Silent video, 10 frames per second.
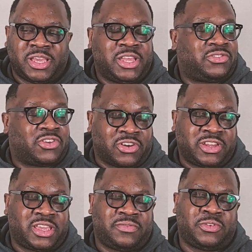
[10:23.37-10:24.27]
It's going to
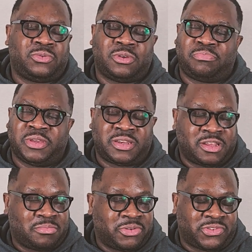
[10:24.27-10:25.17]
give you the big
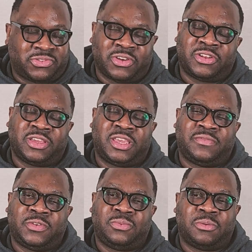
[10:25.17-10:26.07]
numbers. It's going to
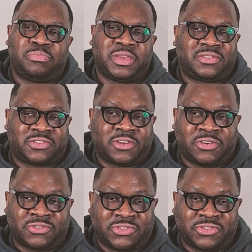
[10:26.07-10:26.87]
give you the big songs.